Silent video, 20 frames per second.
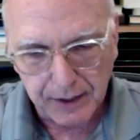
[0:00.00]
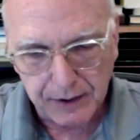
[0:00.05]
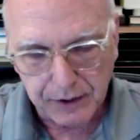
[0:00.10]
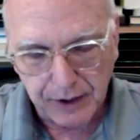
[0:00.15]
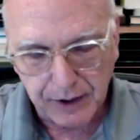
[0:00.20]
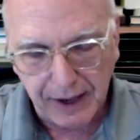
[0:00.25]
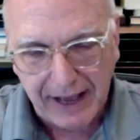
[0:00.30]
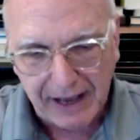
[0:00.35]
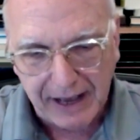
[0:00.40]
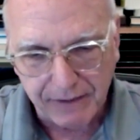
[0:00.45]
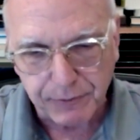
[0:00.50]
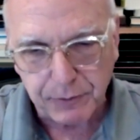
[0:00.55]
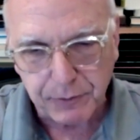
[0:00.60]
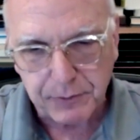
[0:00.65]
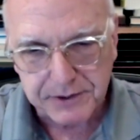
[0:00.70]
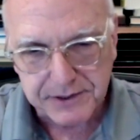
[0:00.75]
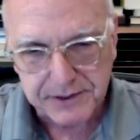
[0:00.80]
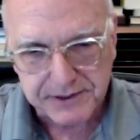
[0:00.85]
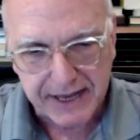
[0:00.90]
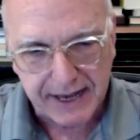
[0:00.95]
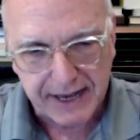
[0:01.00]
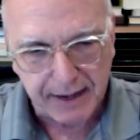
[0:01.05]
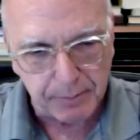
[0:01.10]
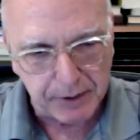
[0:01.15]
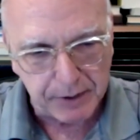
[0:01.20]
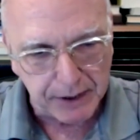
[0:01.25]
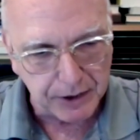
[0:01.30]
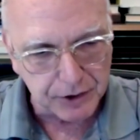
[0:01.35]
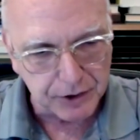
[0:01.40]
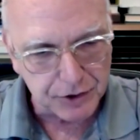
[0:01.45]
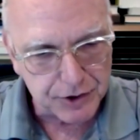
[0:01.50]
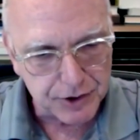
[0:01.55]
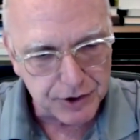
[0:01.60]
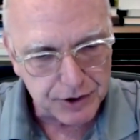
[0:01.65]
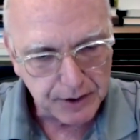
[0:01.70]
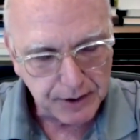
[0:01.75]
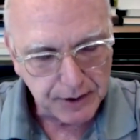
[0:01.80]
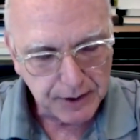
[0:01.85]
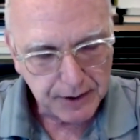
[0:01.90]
you have to establish